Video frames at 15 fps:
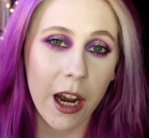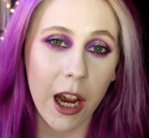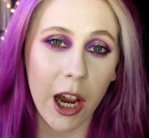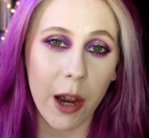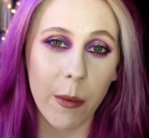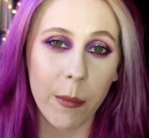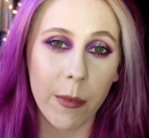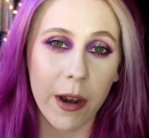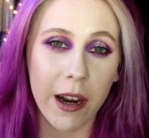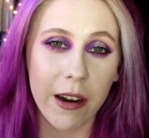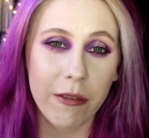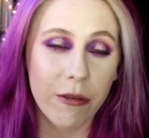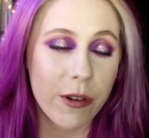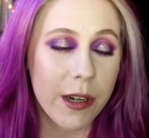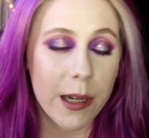Um, I
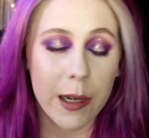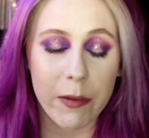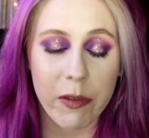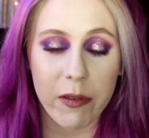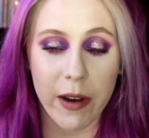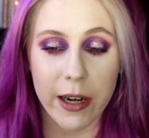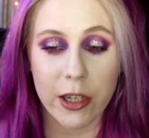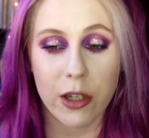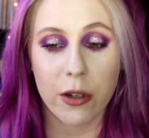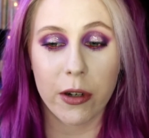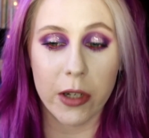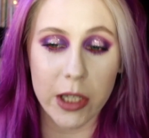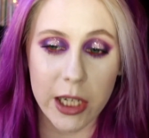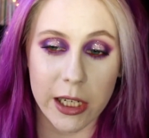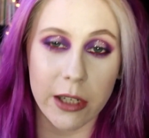really love the fact you
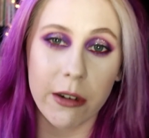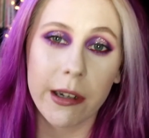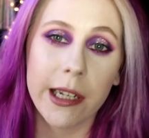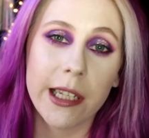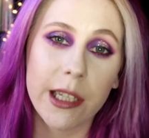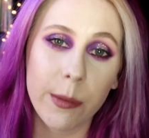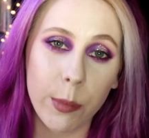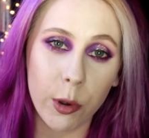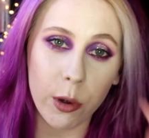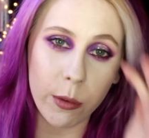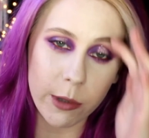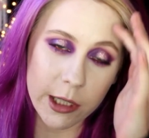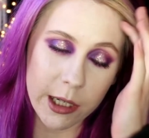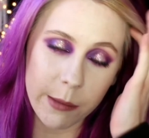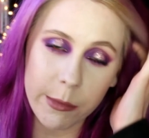continually support
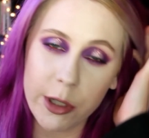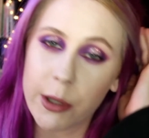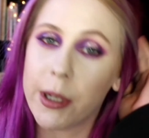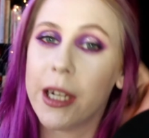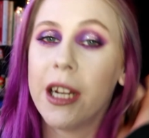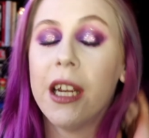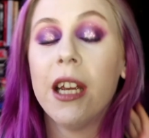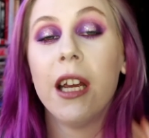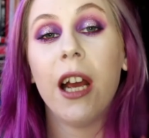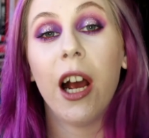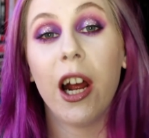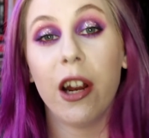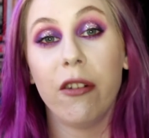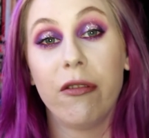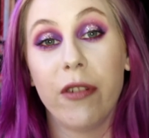what I'm doing.
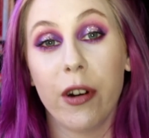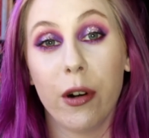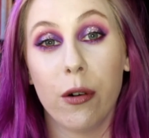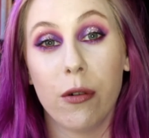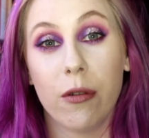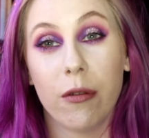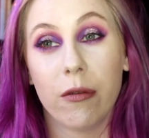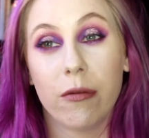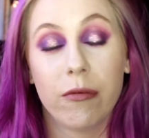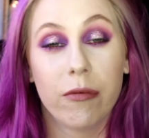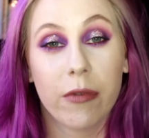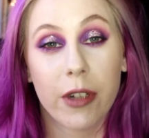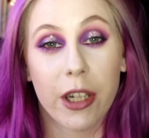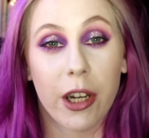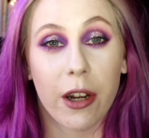I feel
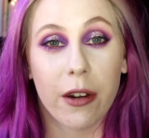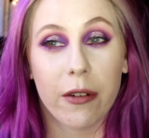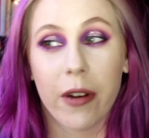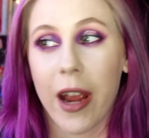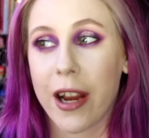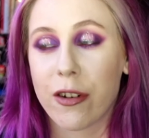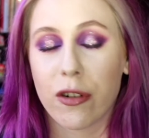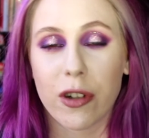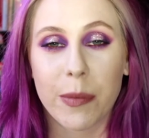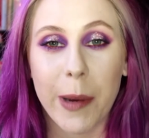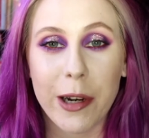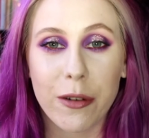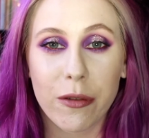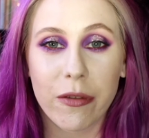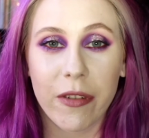you know extra
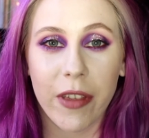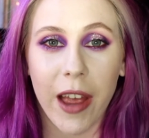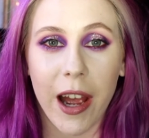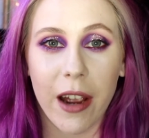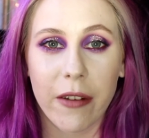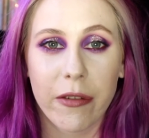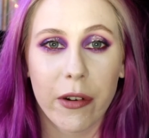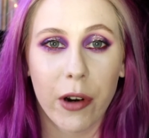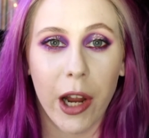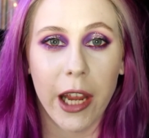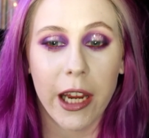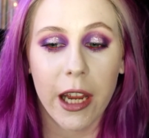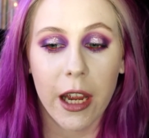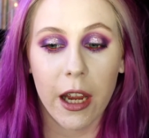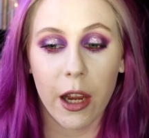special for that. I feel
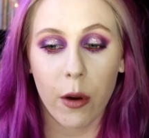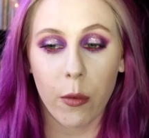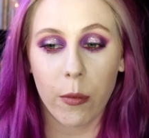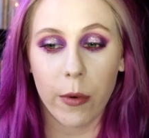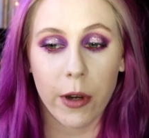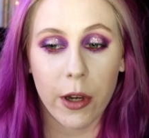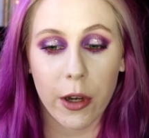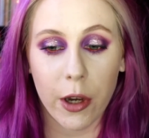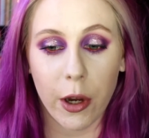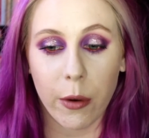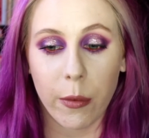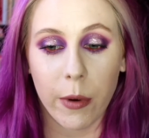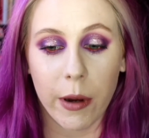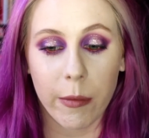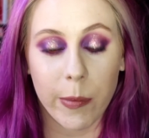like you know
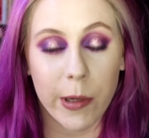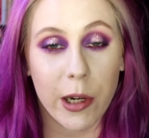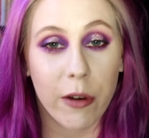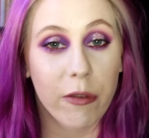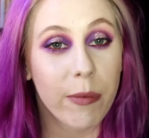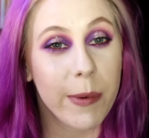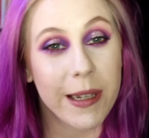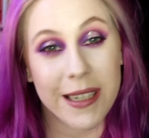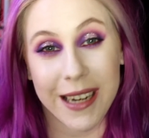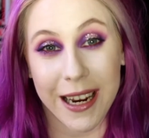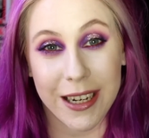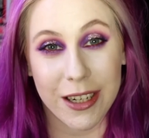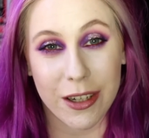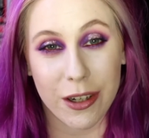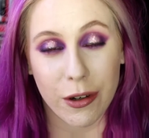it'd be good for me to
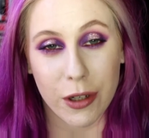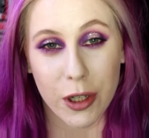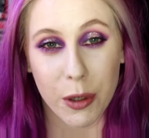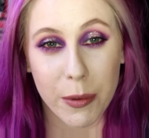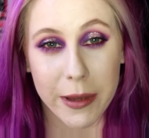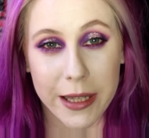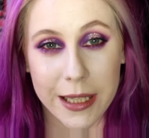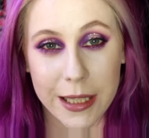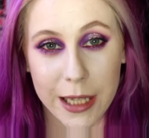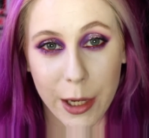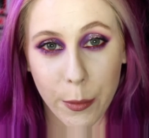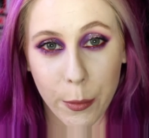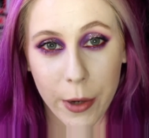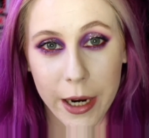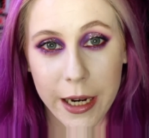get you in the
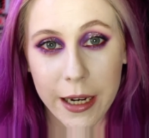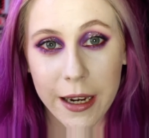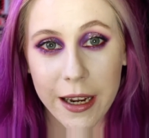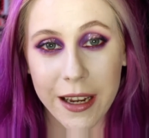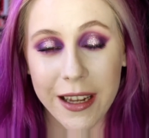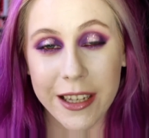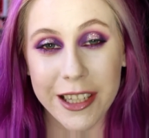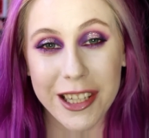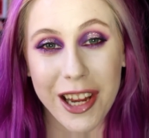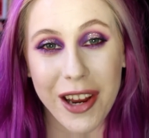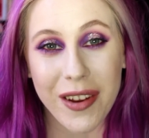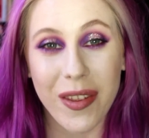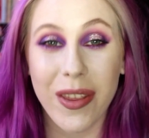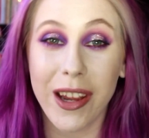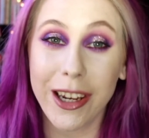same way.
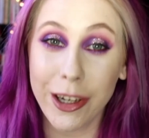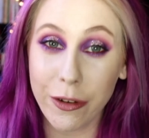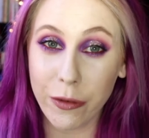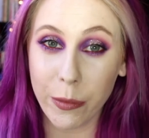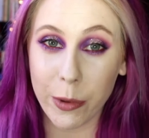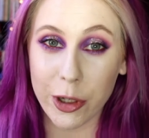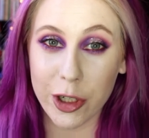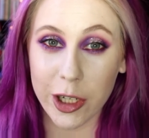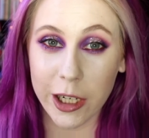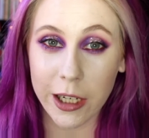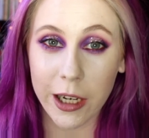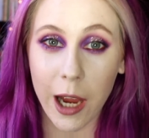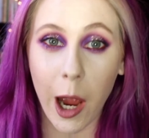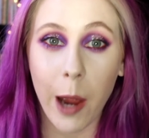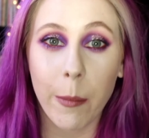So thank you for
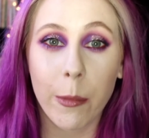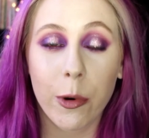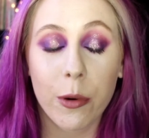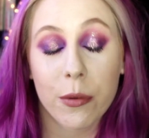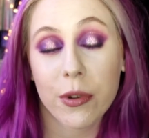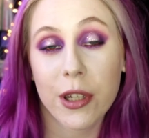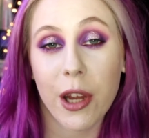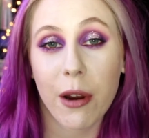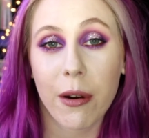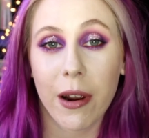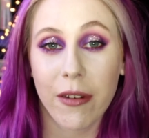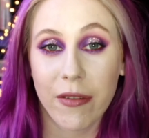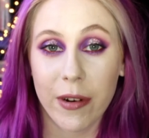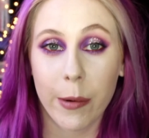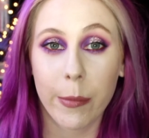watching. Um, also,
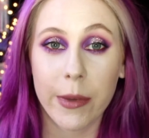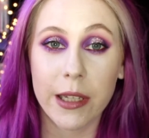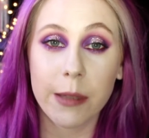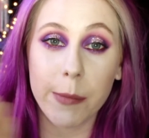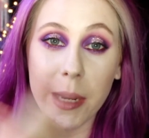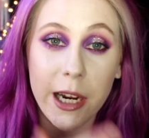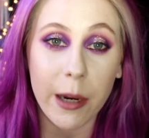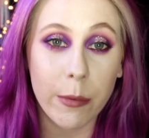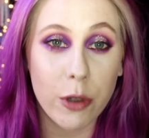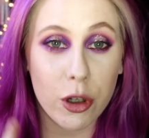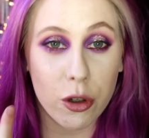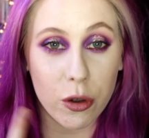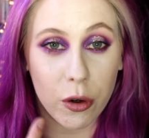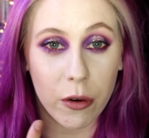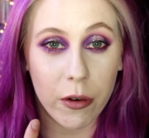I filmed this makeup
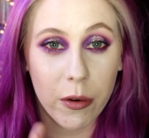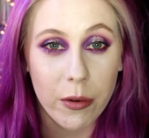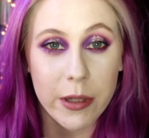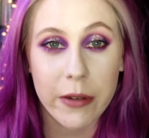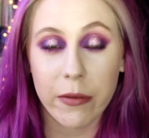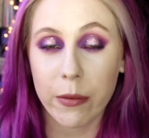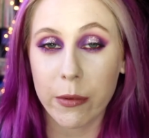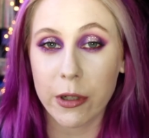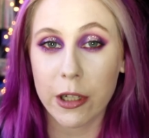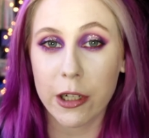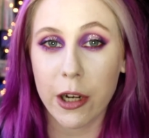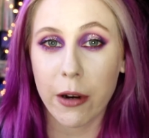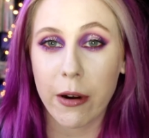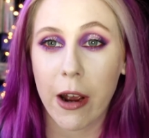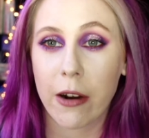tutorial, so if you want
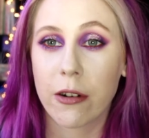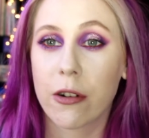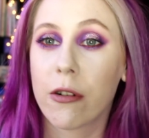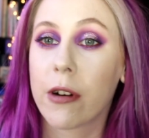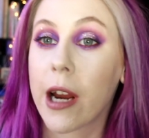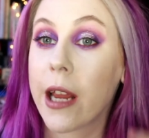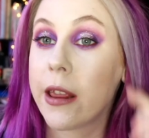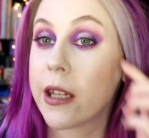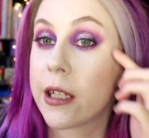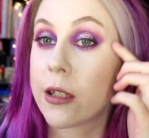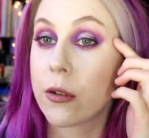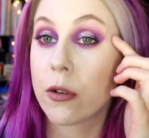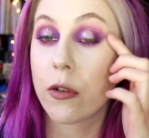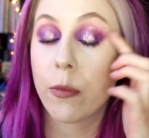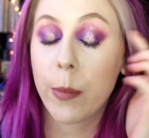to know how to create this
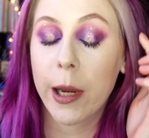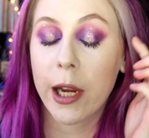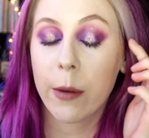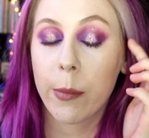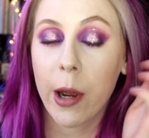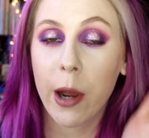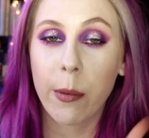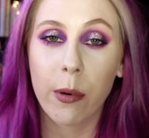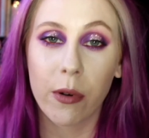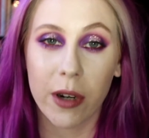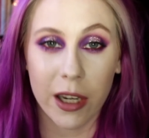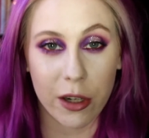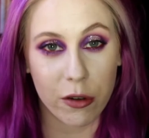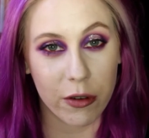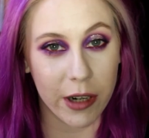sort of pink purple
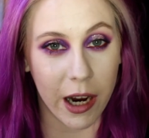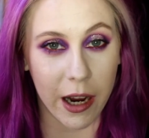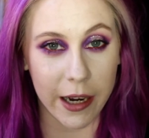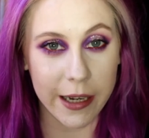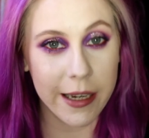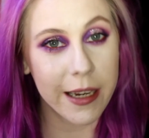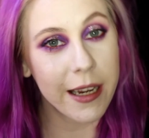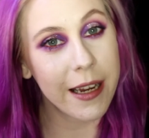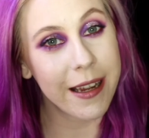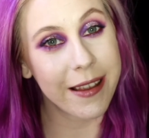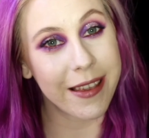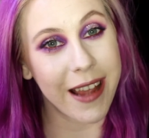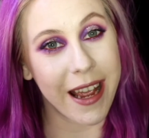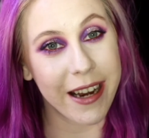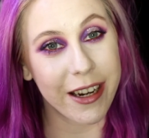glittery eye,
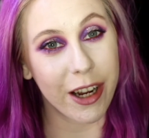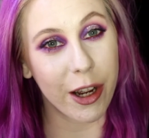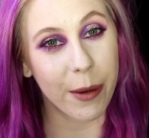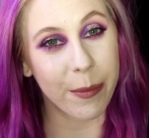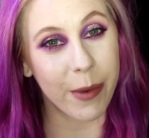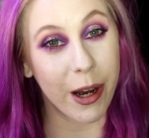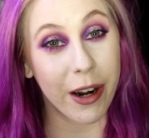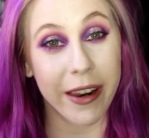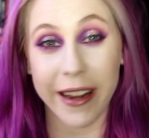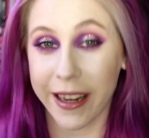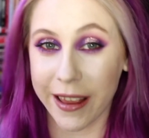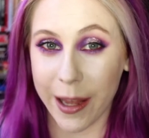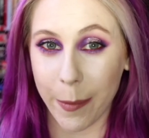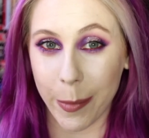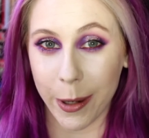then um, I'll
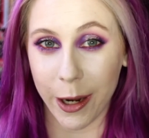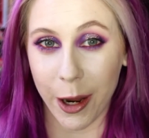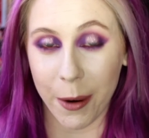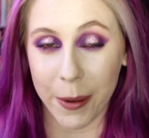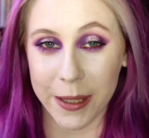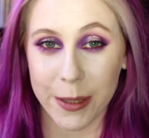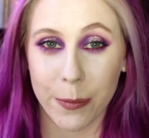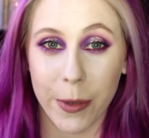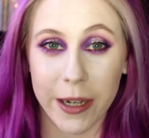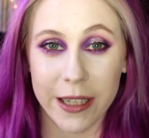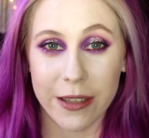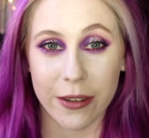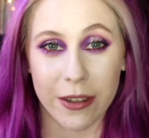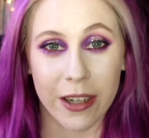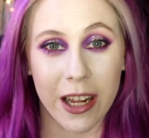link that below as and when
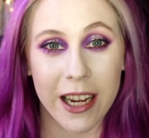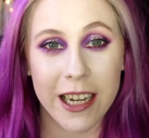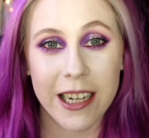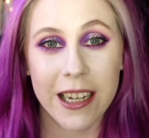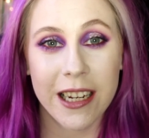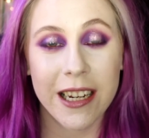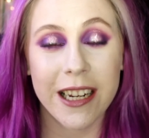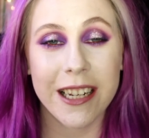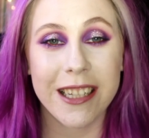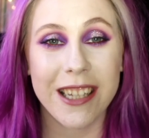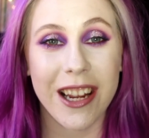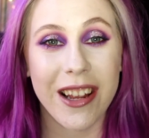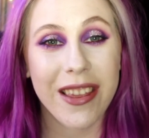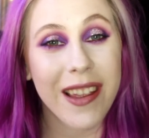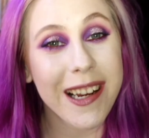it's online.
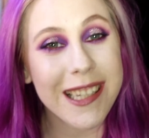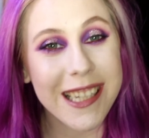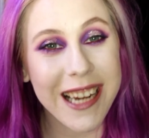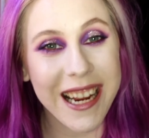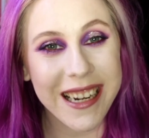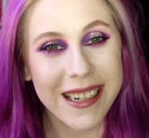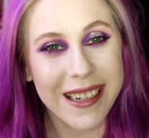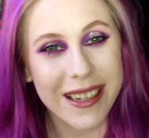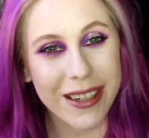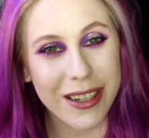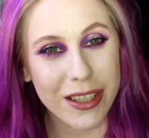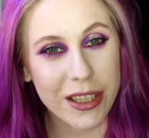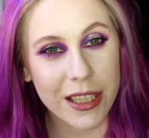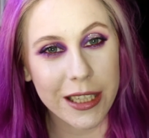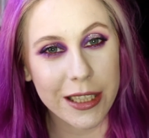So thanks again, and
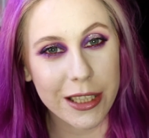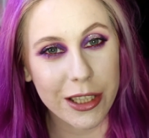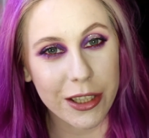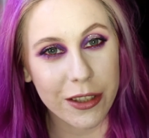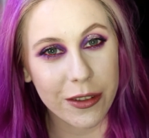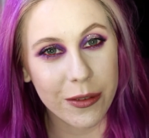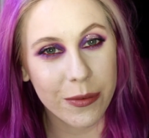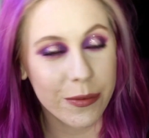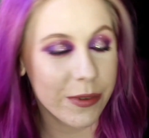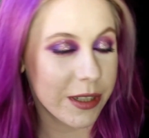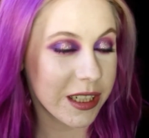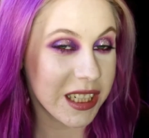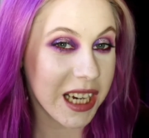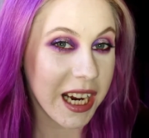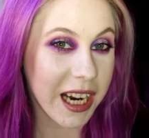I'll see you soon.
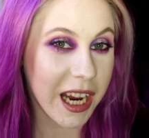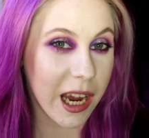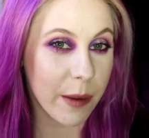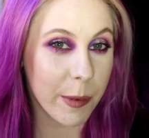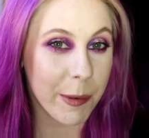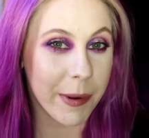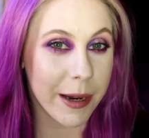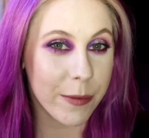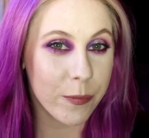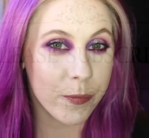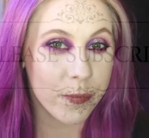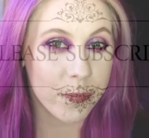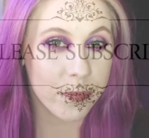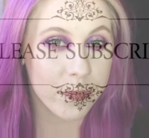Take care, bye bye.